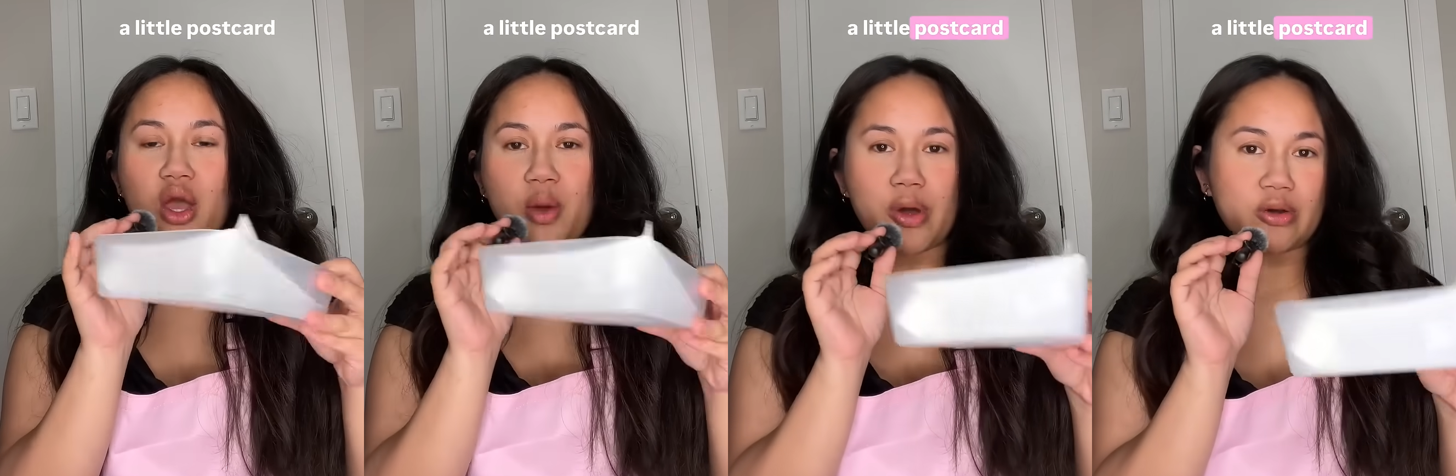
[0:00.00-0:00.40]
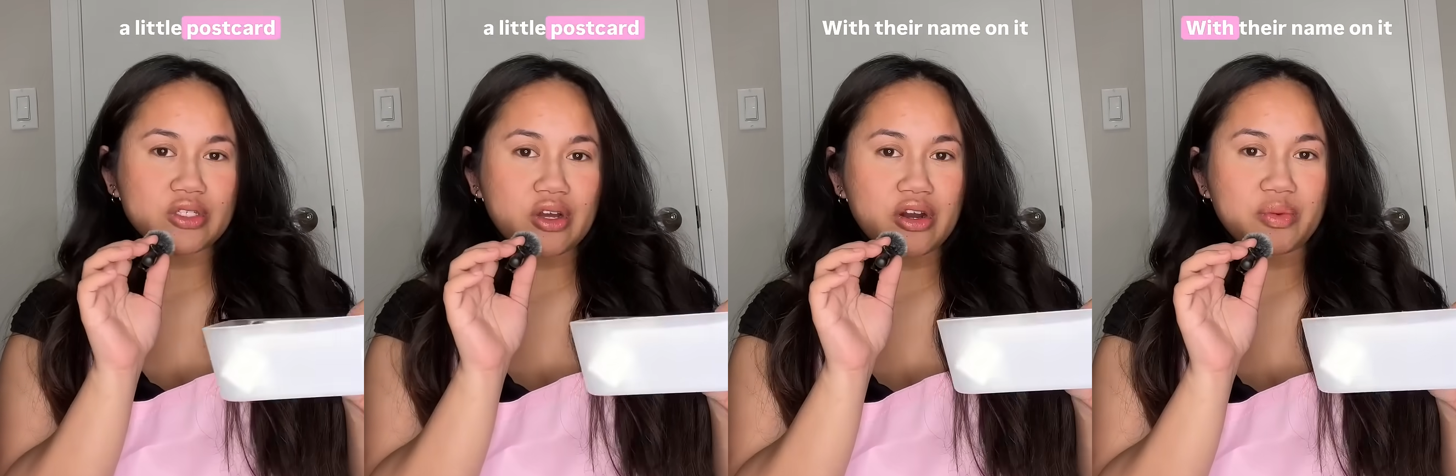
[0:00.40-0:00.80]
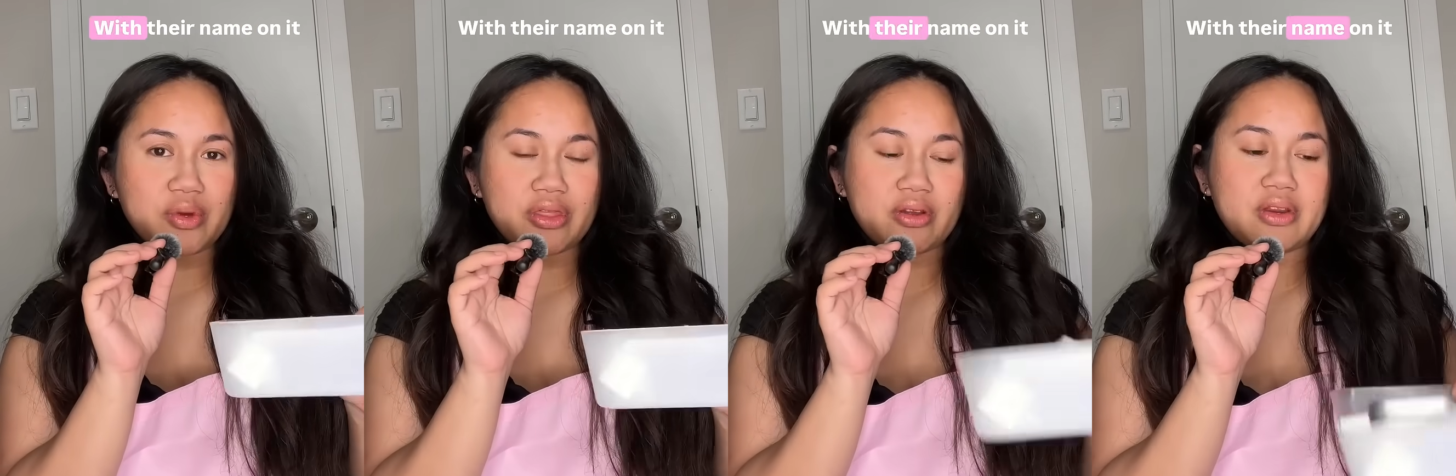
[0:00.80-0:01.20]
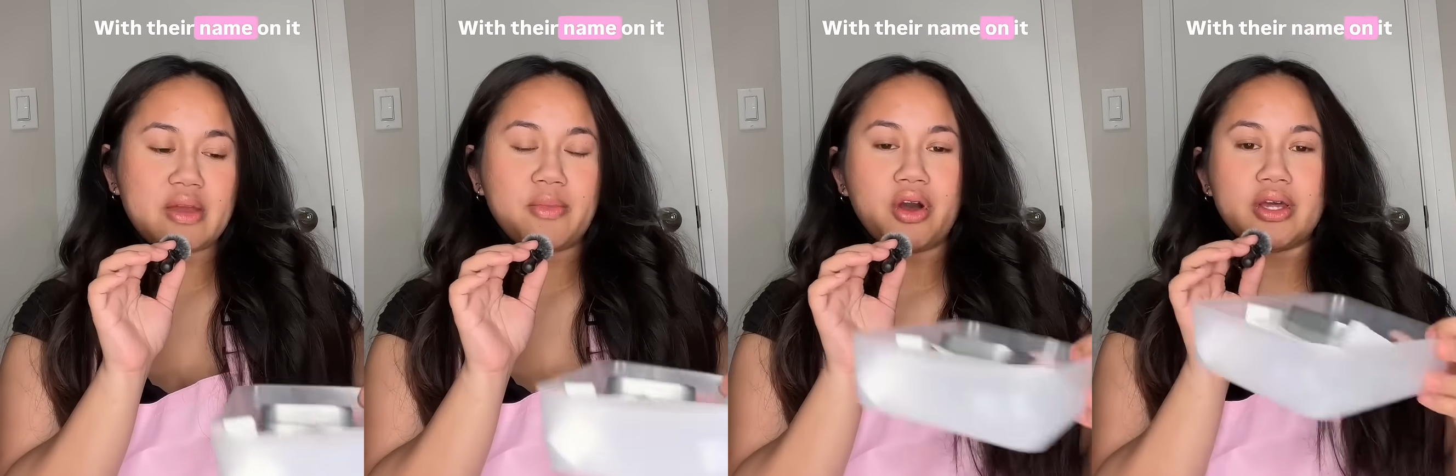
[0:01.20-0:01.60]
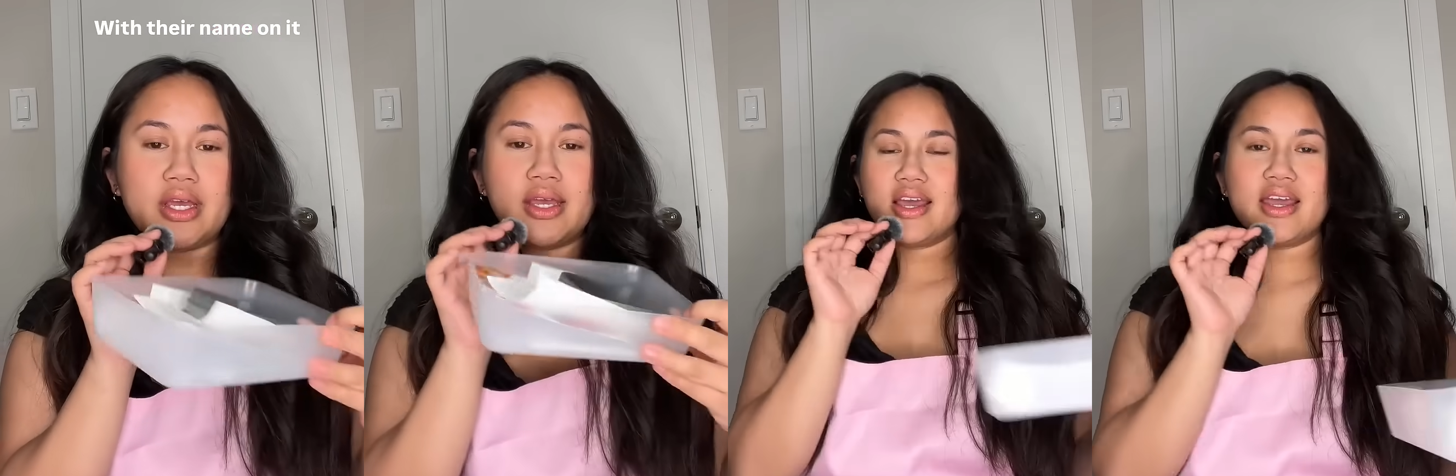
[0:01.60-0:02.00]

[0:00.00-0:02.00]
postcard with their name on it.